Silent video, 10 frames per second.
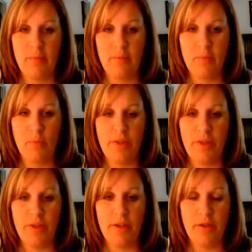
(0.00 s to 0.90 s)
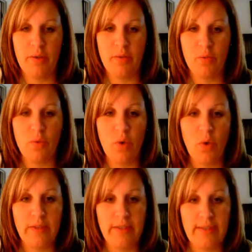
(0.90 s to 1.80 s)
what their
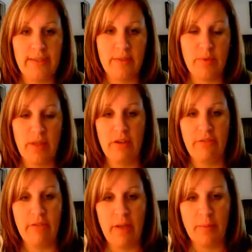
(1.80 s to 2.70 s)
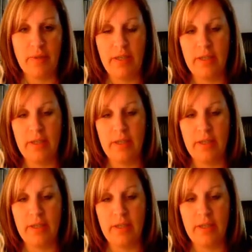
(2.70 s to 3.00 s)
role is within a family